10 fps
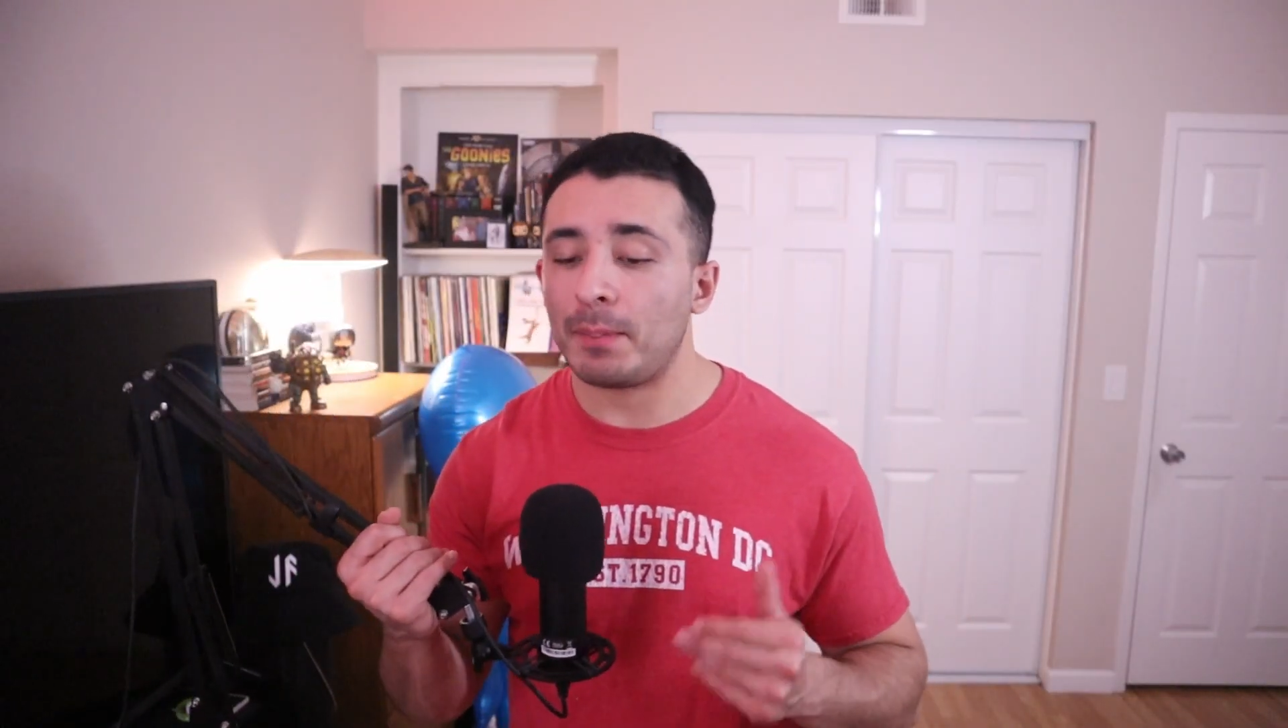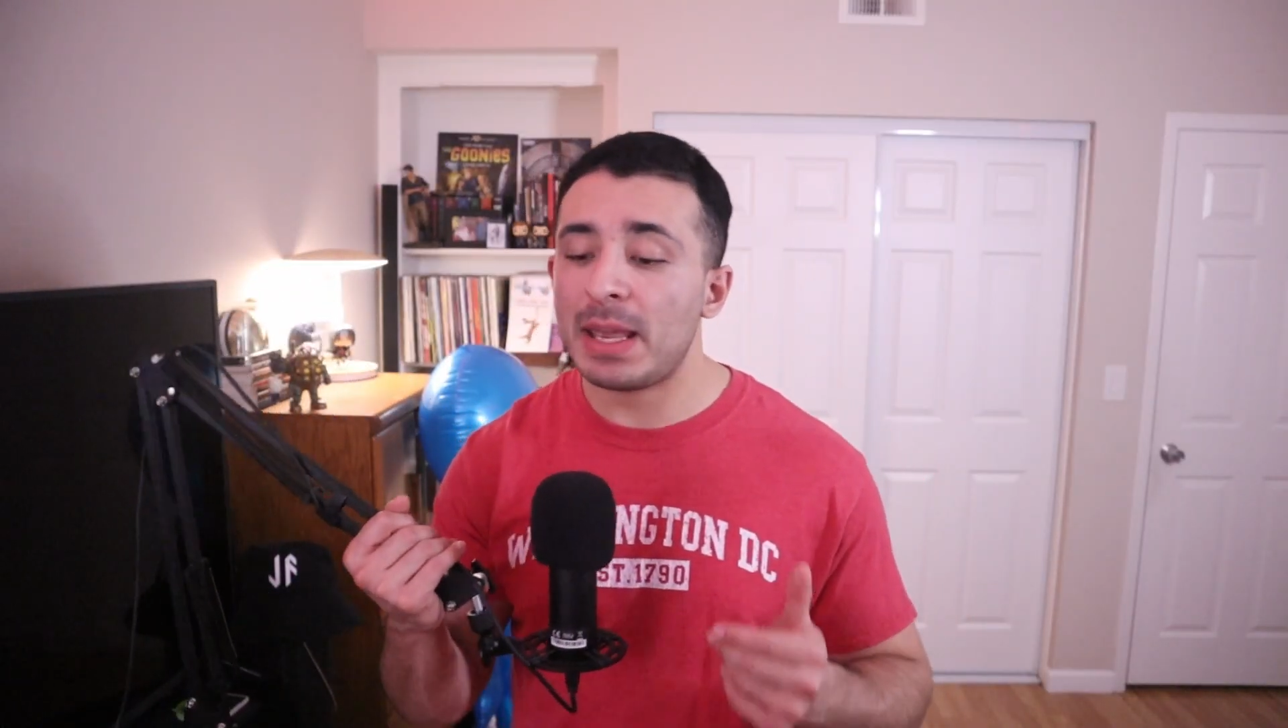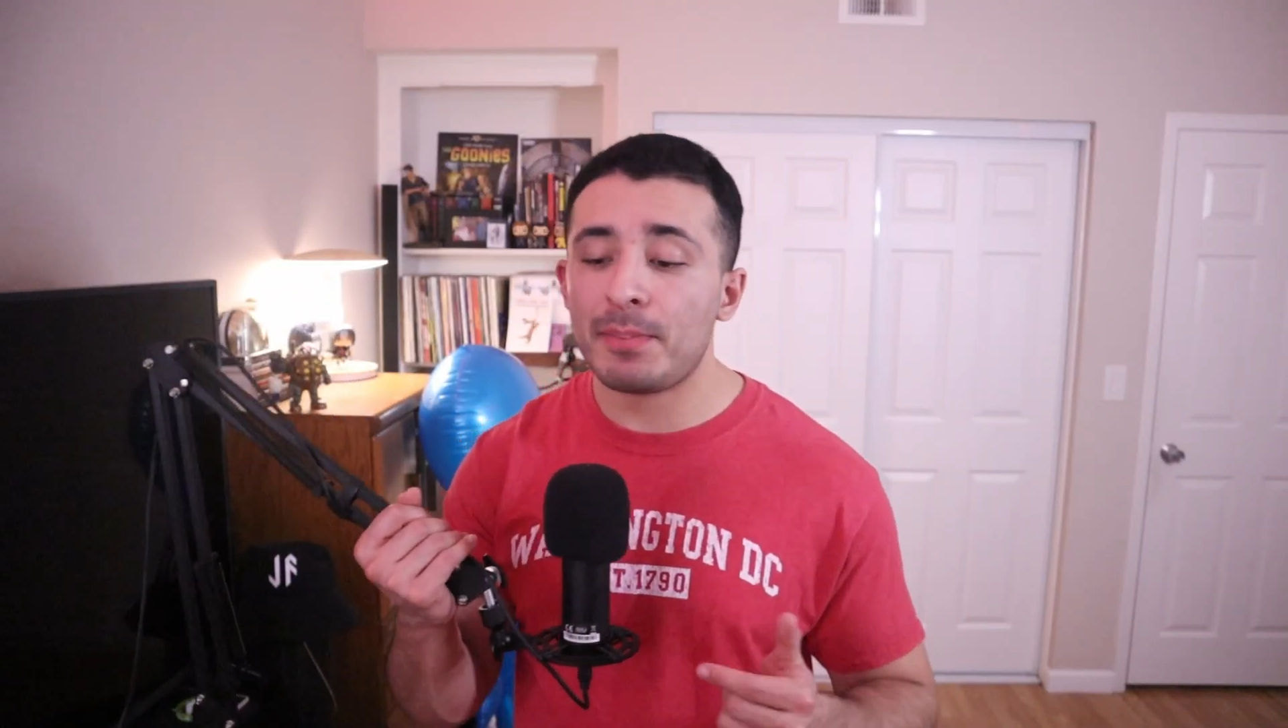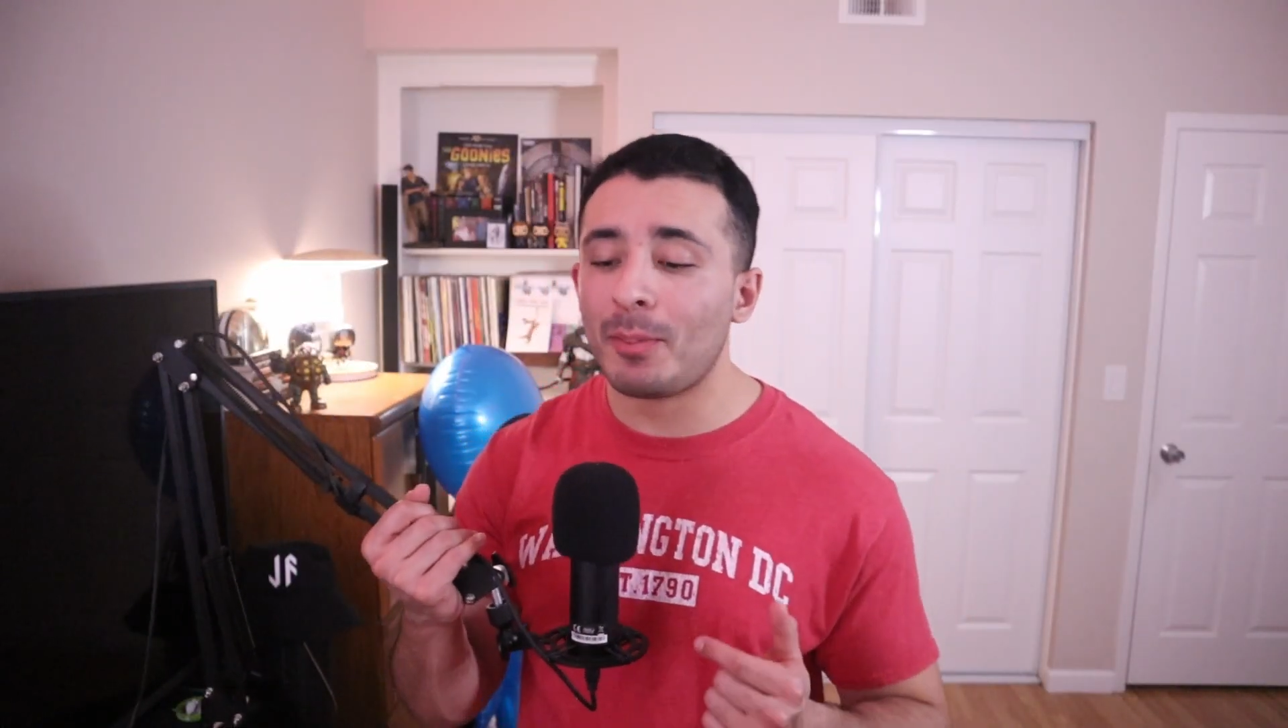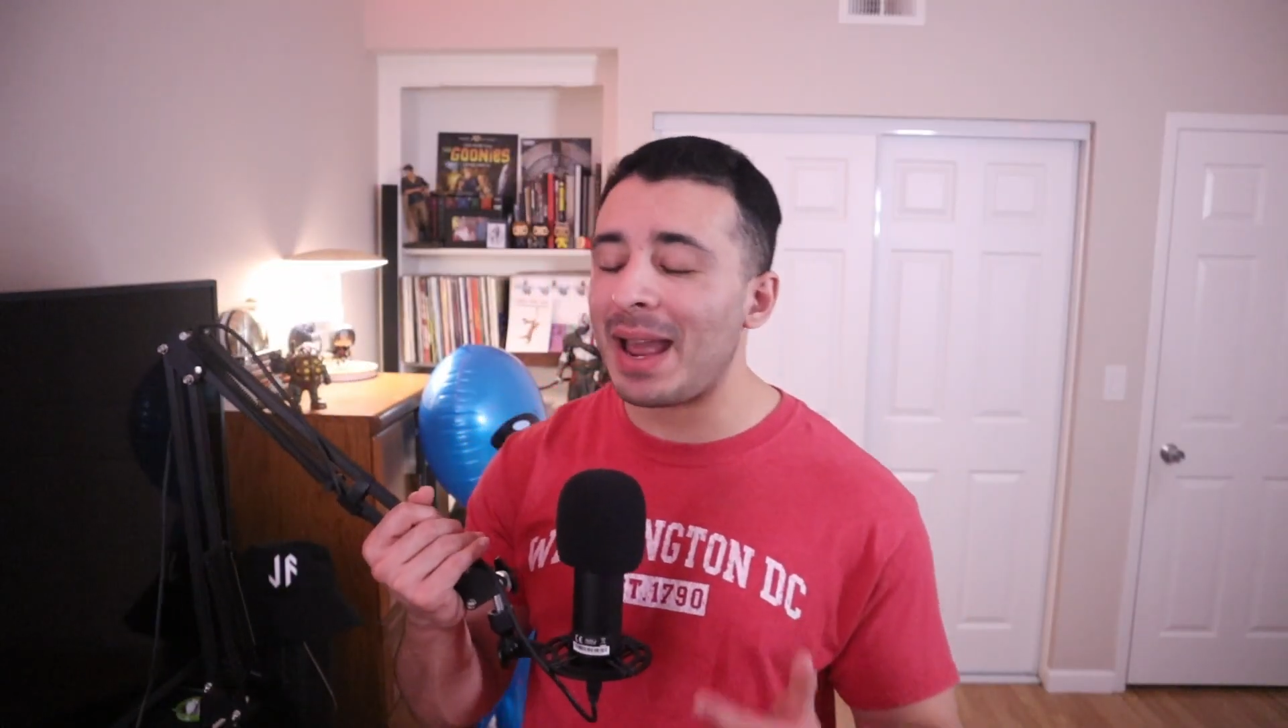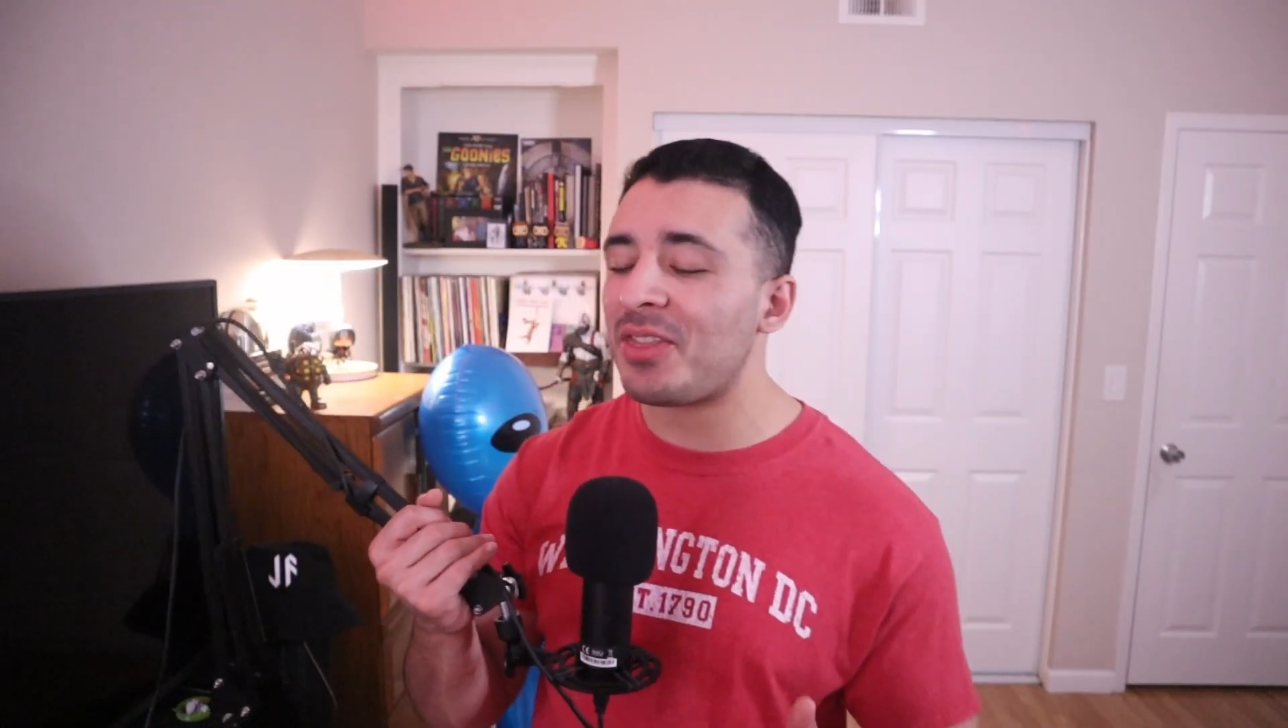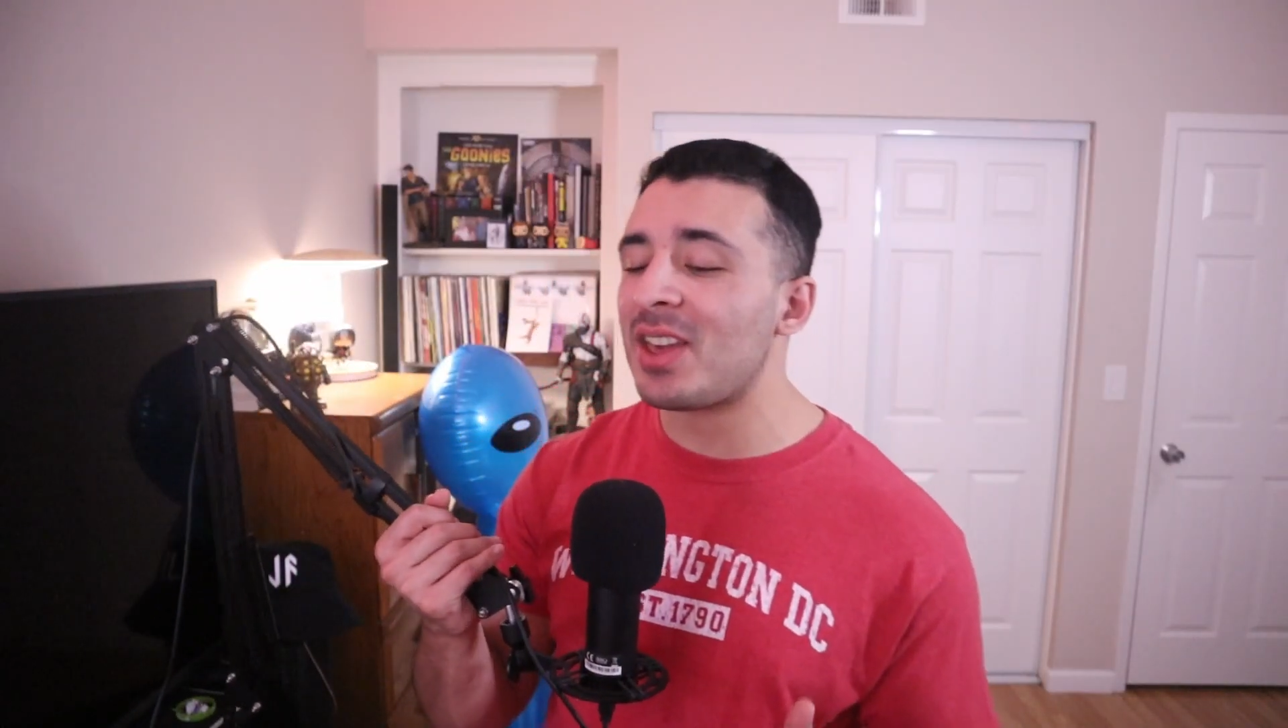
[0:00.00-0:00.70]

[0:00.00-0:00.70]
People might